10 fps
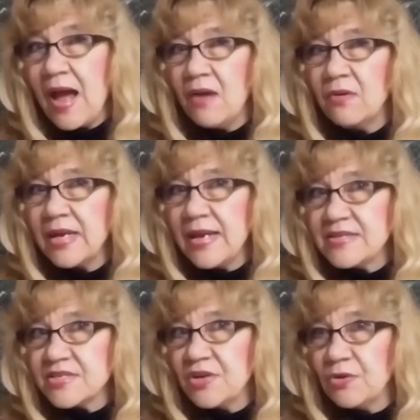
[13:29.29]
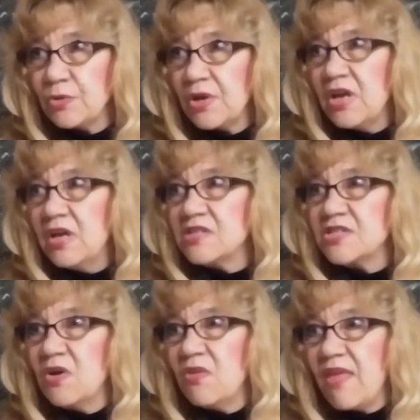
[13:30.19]
how to case note
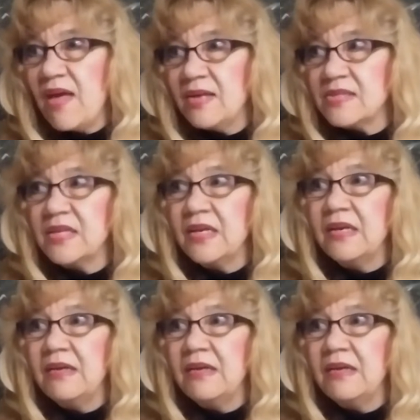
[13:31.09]
so that